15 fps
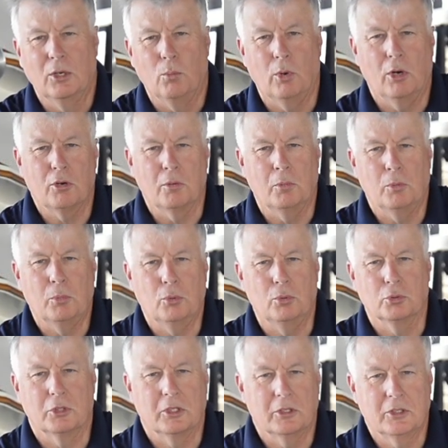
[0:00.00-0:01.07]
Welcome
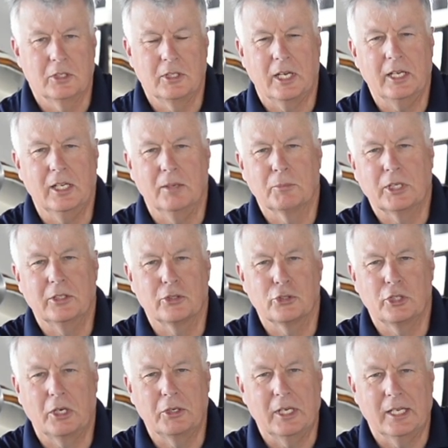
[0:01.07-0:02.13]
aboard. Today I'm going to
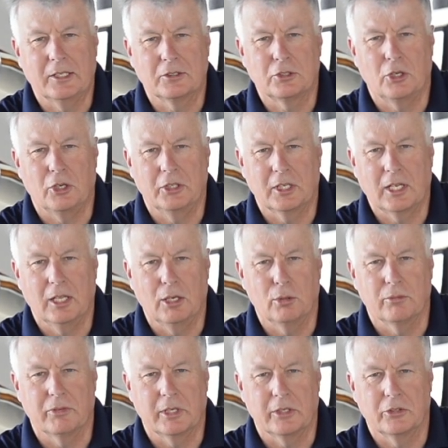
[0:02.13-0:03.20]
show you how to tie the
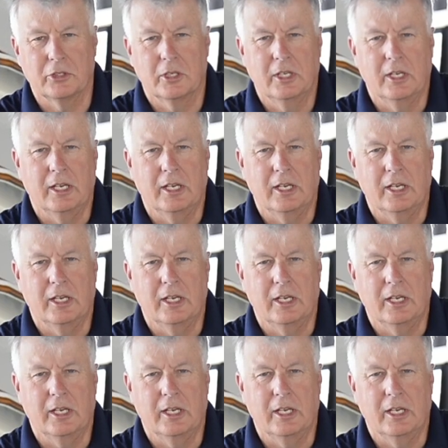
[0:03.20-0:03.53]
clove hitch.